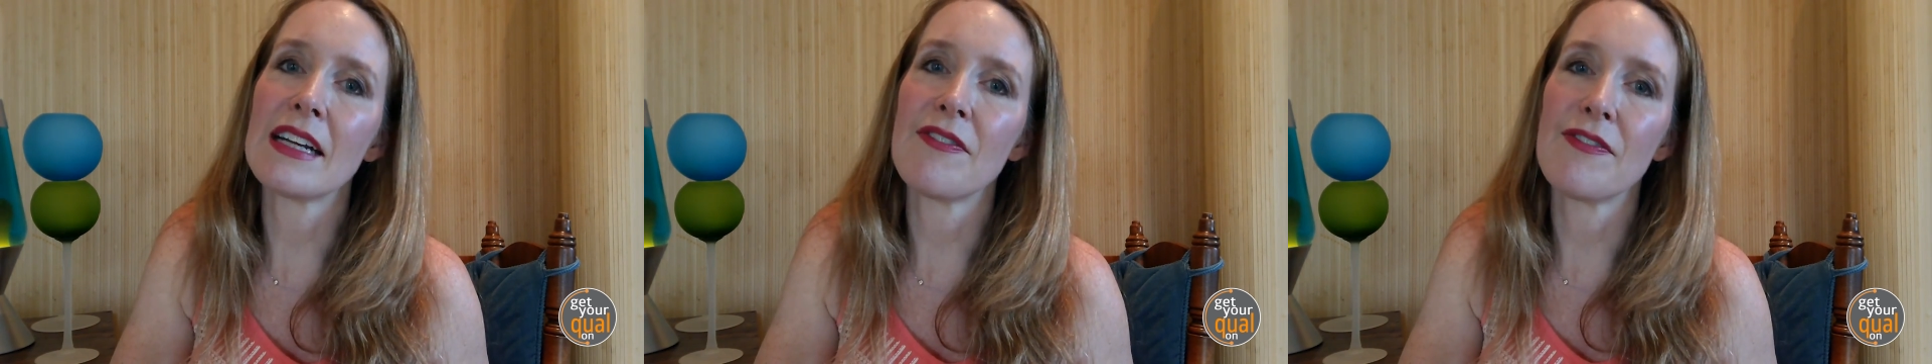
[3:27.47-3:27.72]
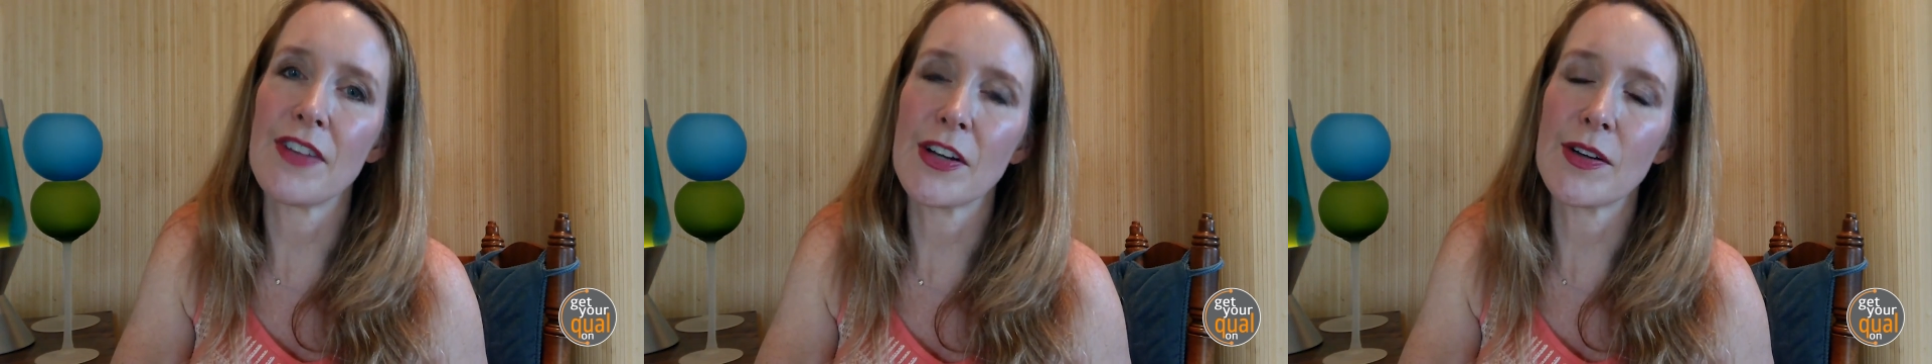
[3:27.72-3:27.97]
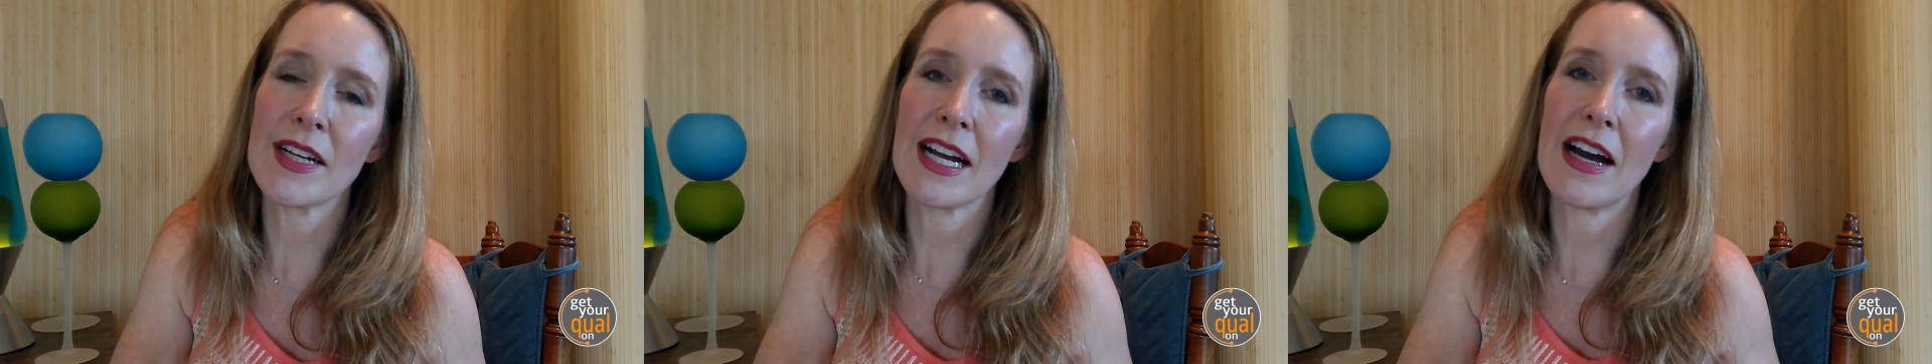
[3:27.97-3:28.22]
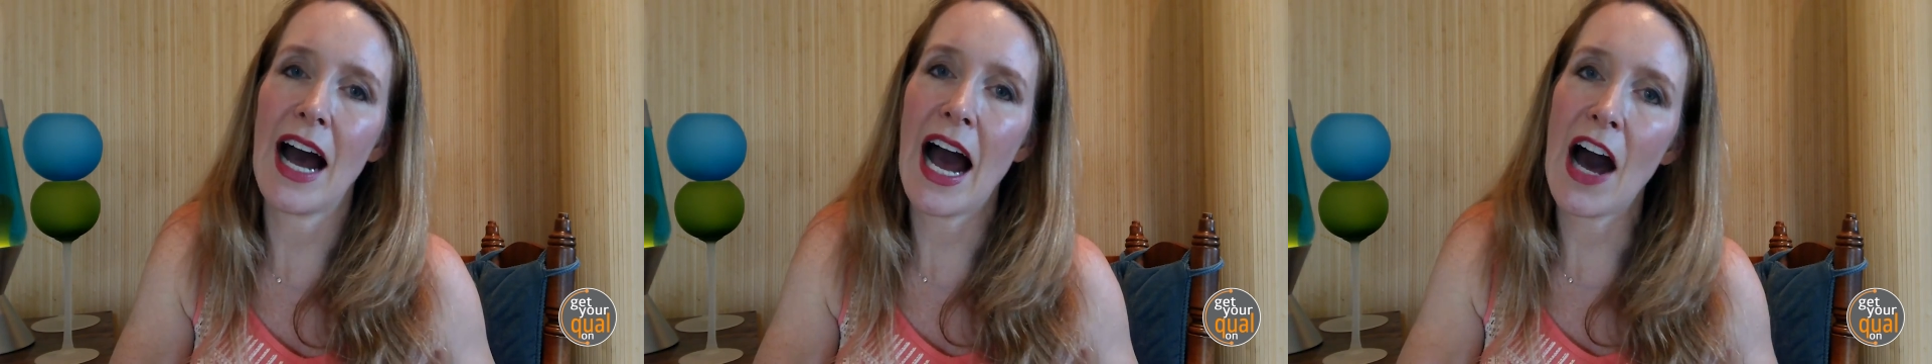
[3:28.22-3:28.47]
of figuring
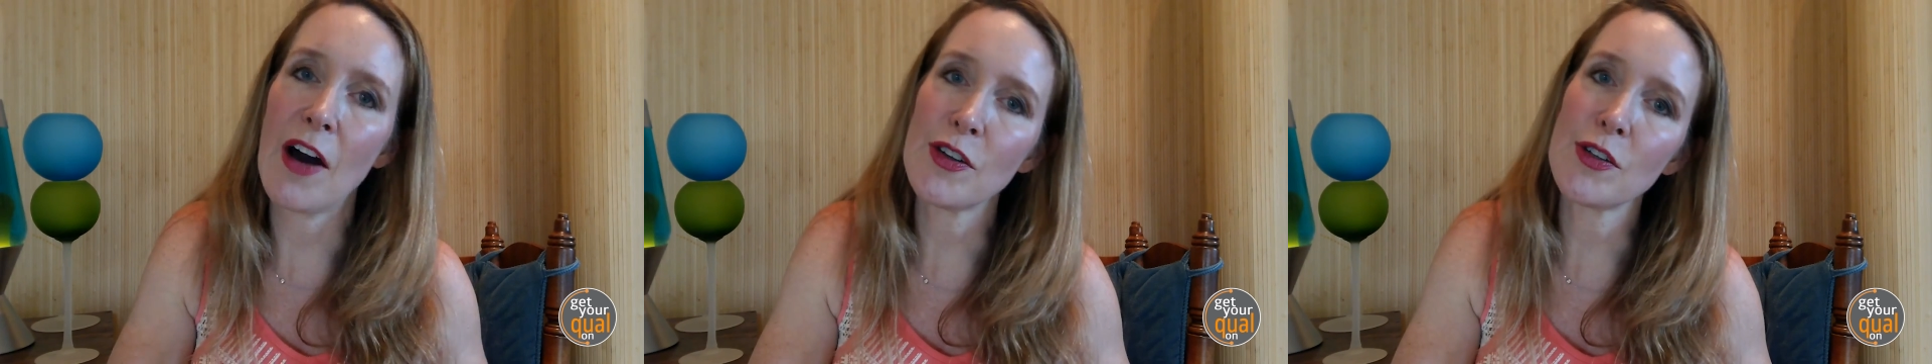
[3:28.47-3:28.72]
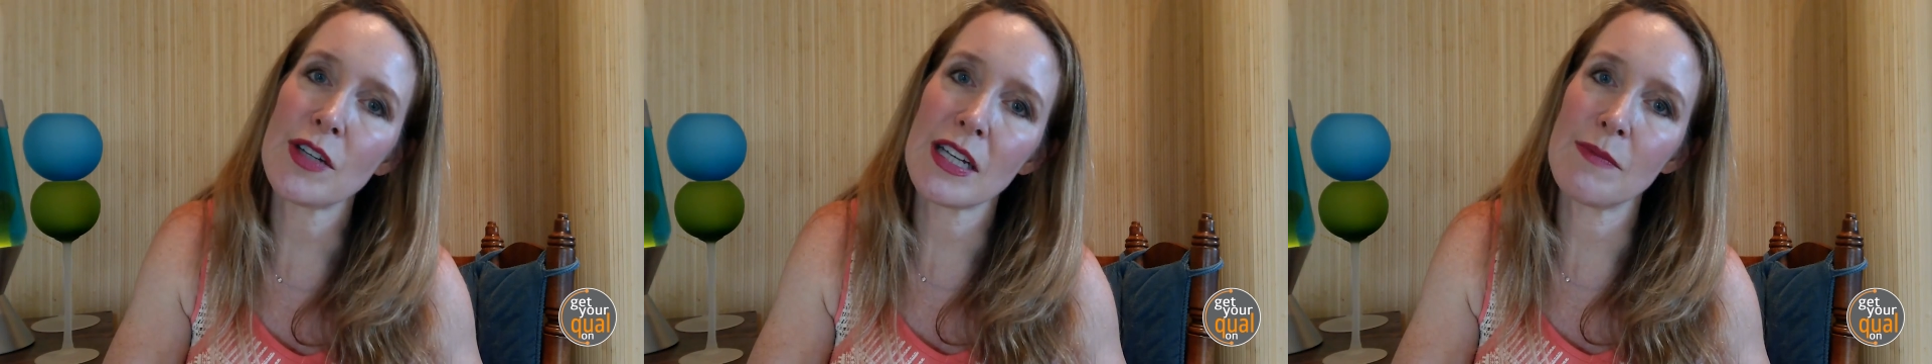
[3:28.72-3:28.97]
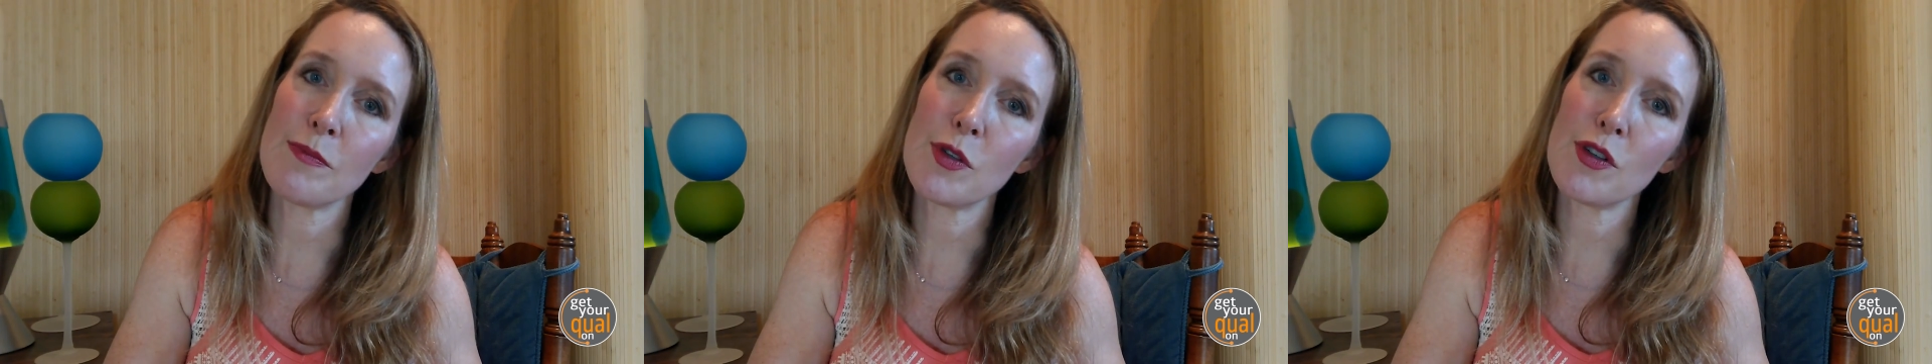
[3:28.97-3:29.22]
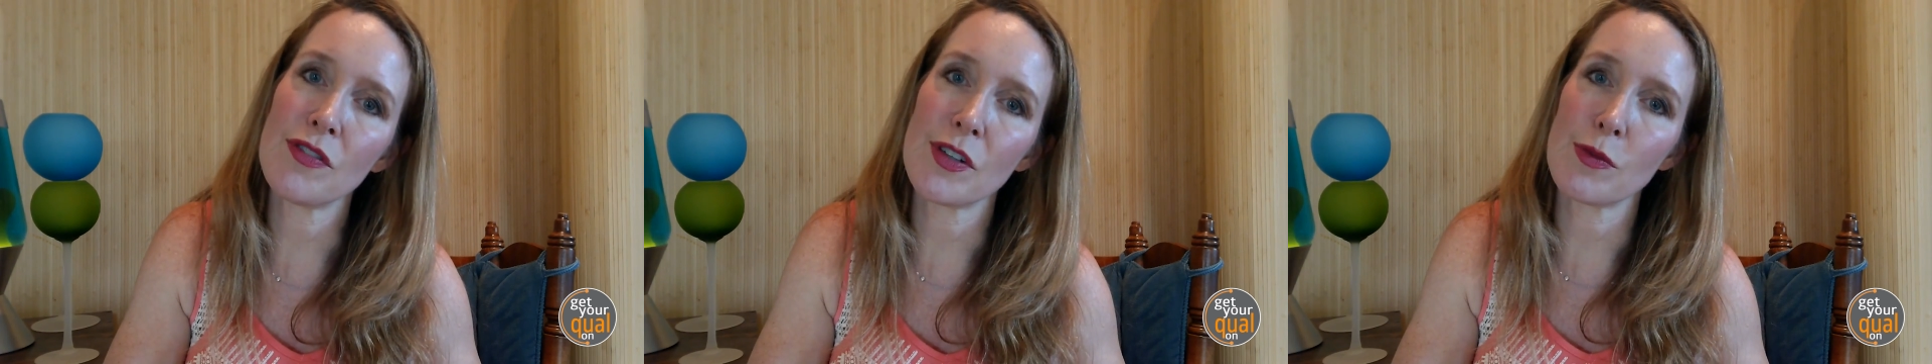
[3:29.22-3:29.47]
out how you can
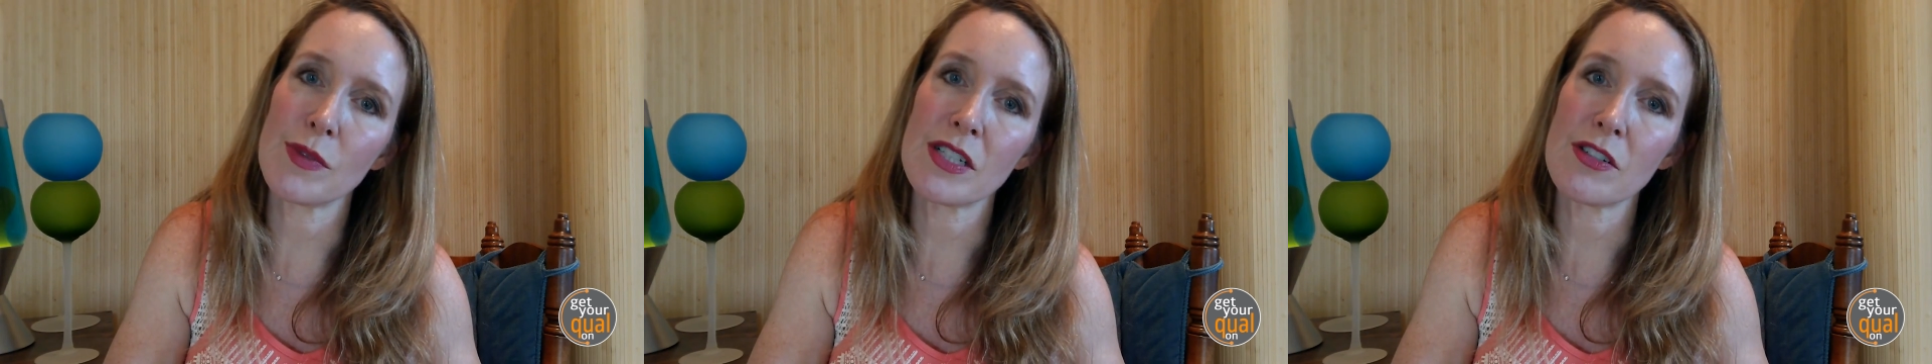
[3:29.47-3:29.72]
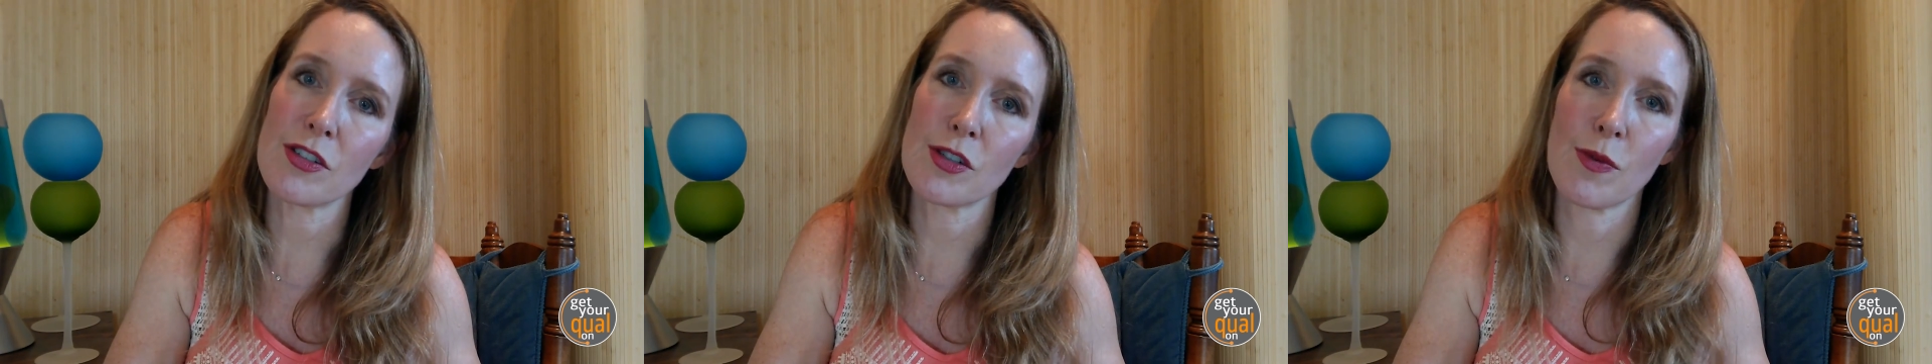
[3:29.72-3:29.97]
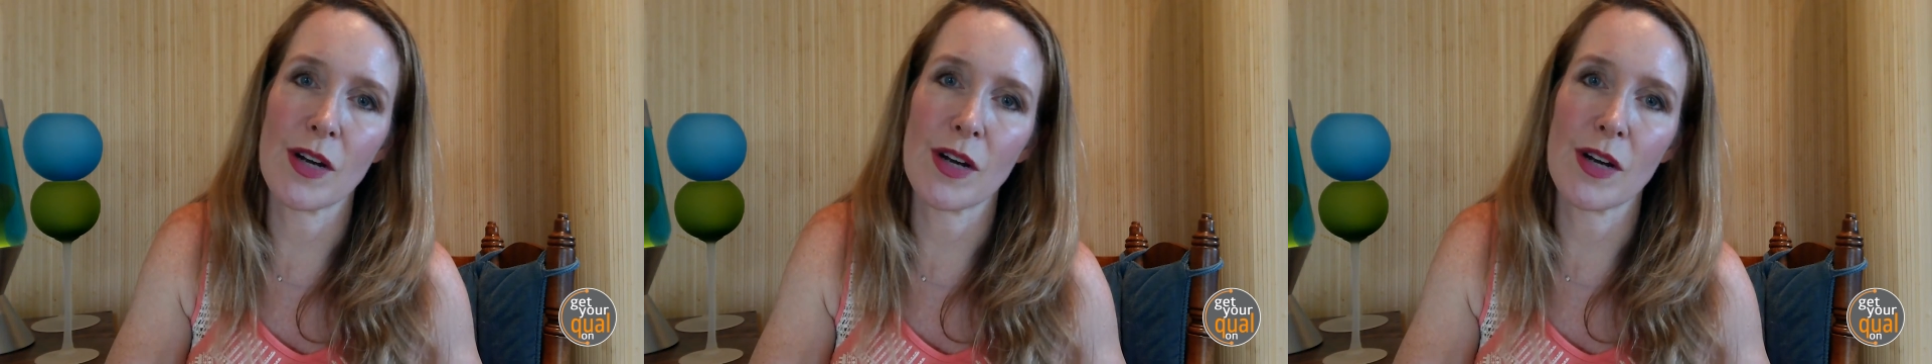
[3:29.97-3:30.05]
move your research